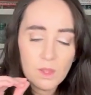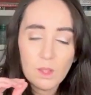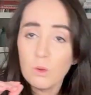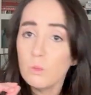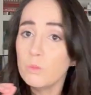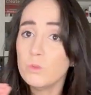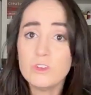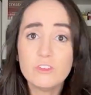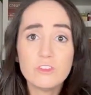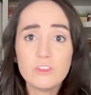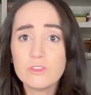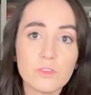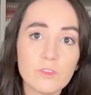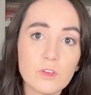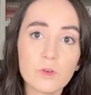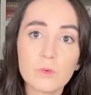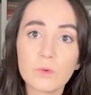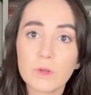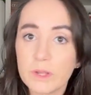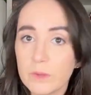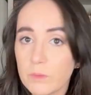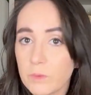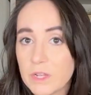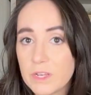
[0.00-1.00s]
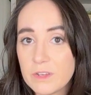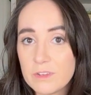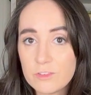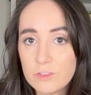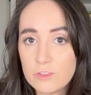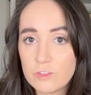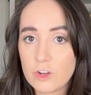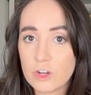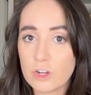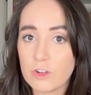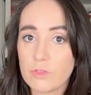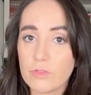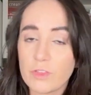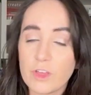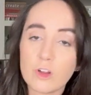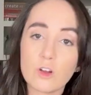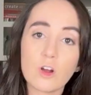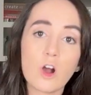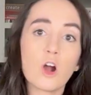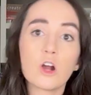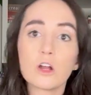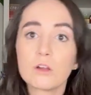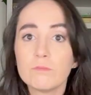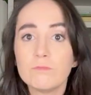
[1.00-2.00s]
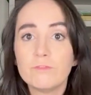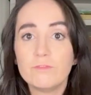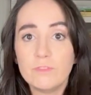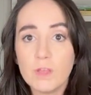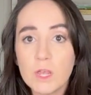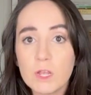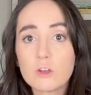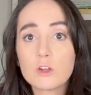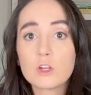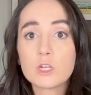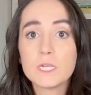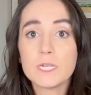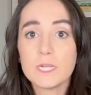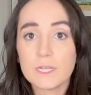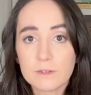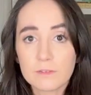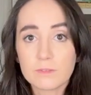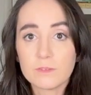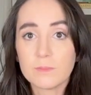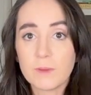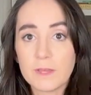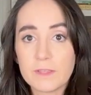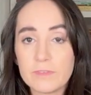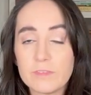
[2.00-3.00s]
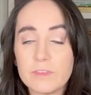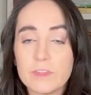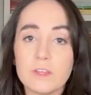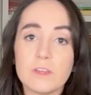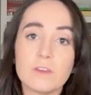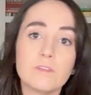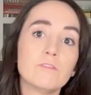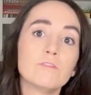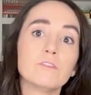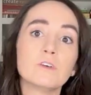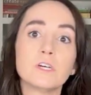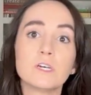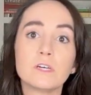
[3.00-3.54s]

which is a great way to start. There are very expensive